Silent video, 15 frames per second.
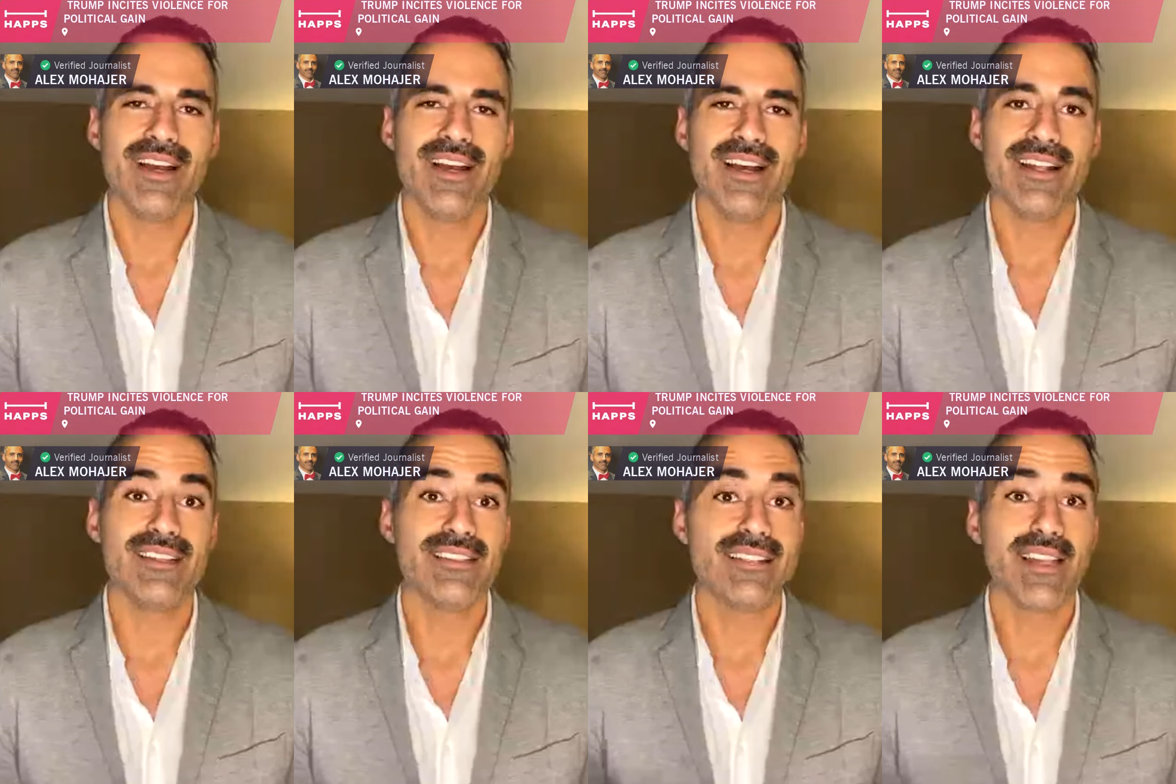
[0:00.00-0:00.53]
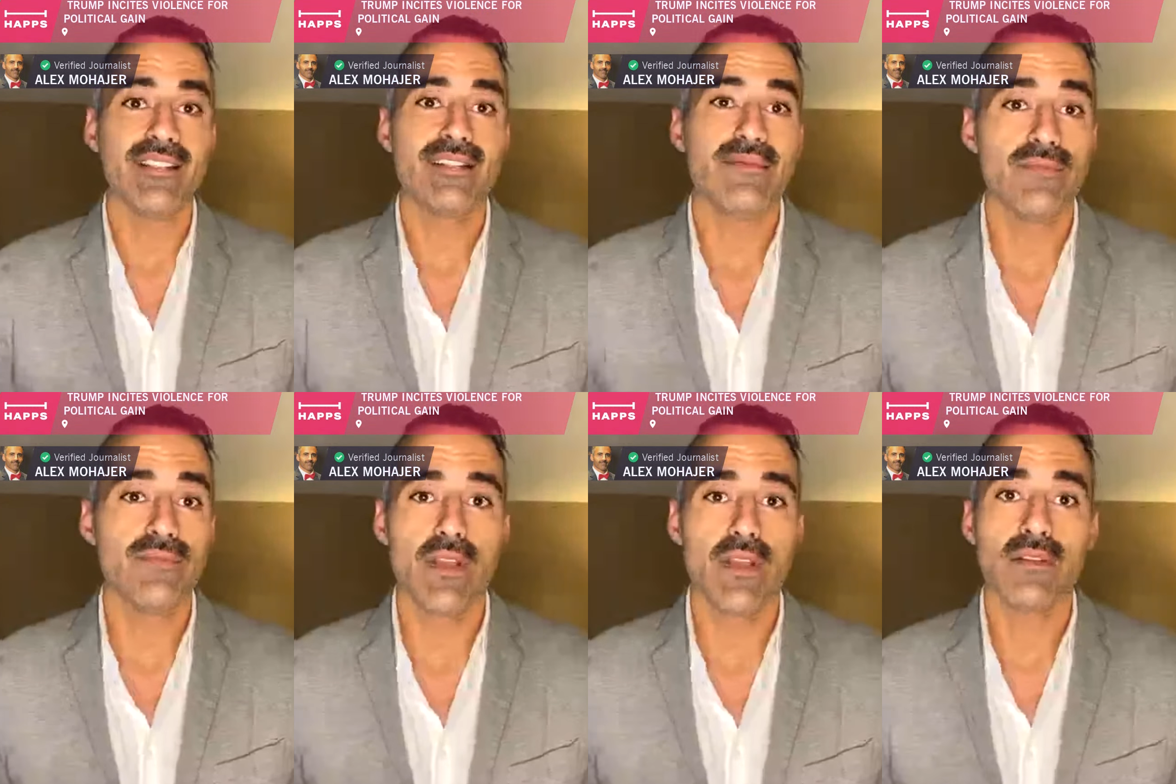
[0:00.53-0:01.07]

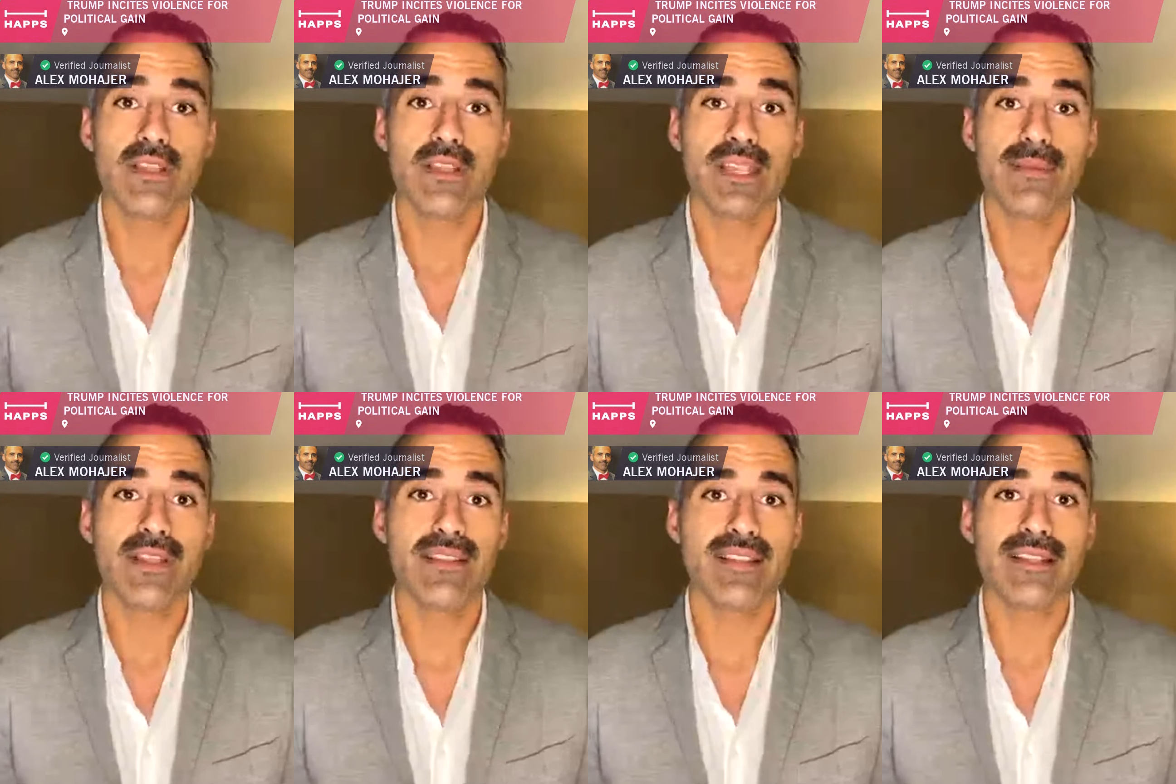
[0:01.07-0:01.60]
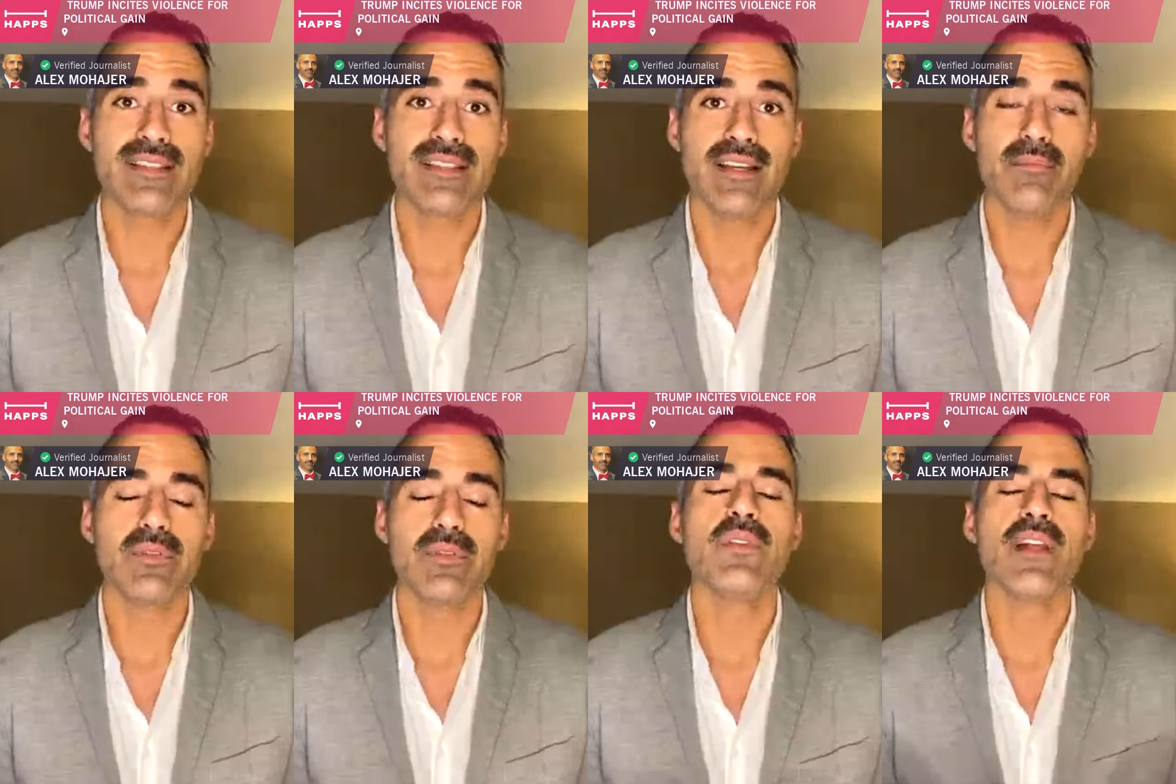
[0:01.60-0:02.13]

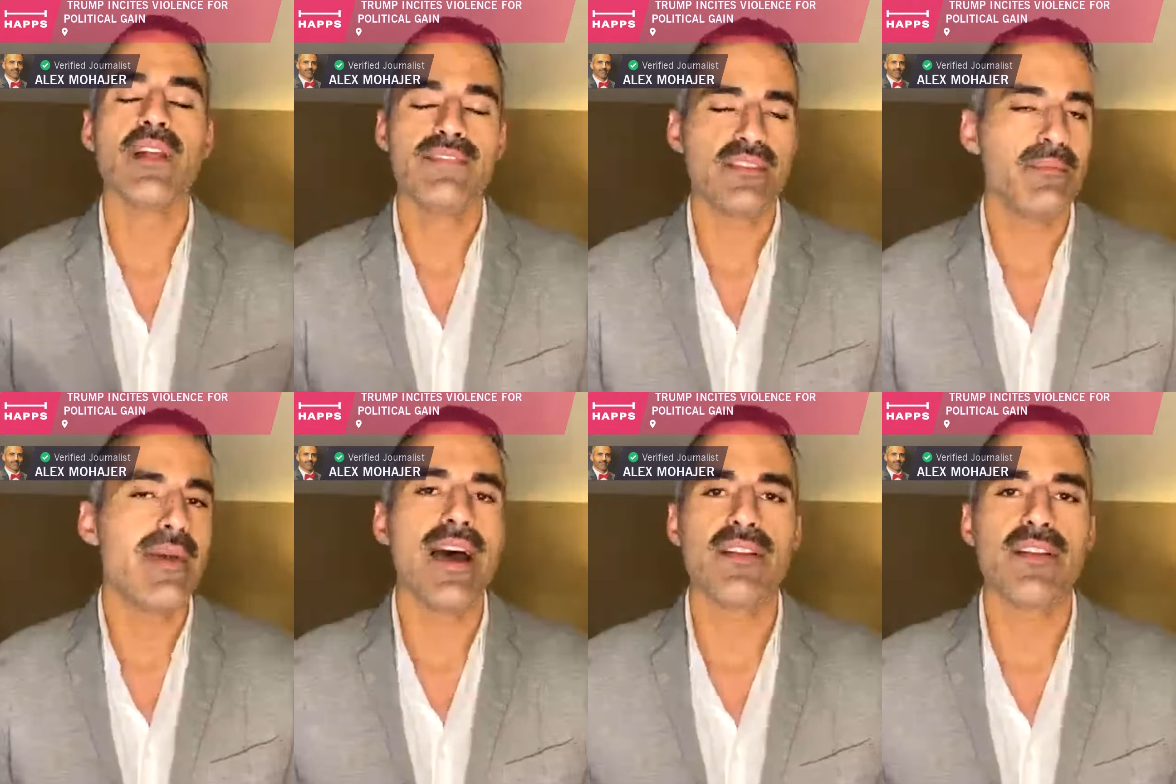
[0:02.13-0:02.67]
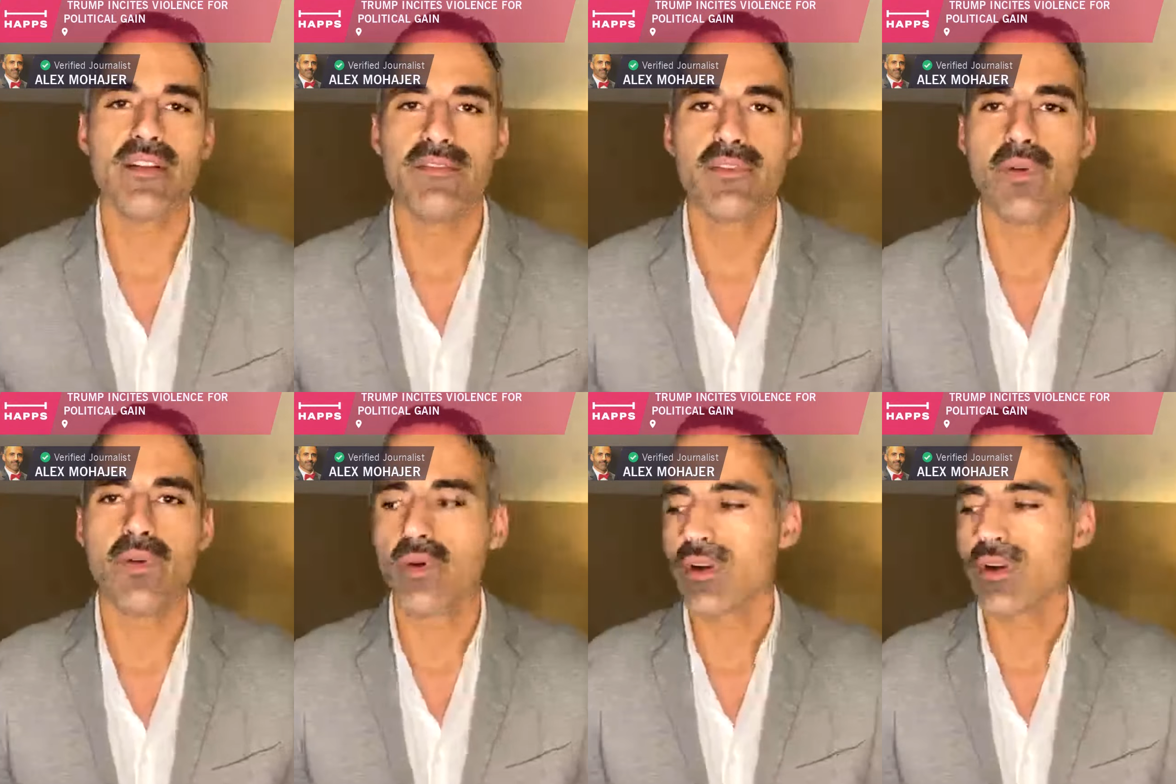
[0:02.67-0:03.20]
that Blue Lives Matter, of
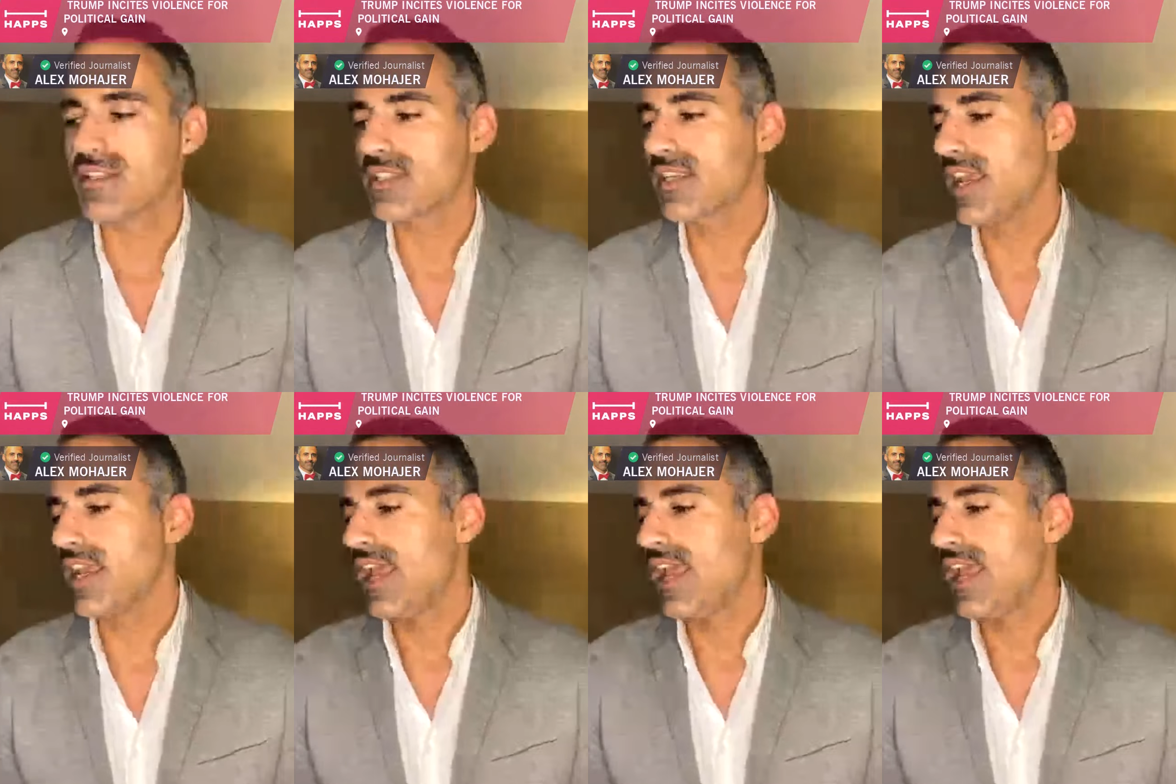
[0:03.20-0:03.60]
course.